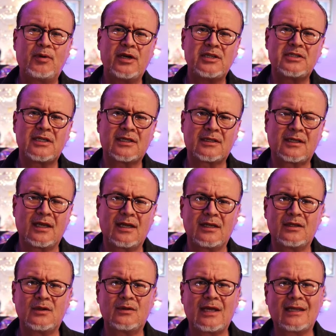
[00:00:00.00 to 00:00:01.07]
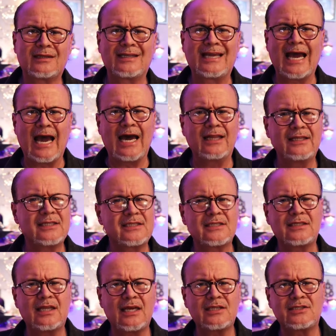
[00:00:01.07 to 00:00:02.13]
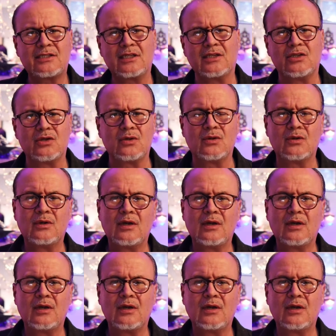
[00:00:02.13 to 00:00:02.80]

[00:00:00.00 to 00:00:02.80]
preacher tells you that God is testing you,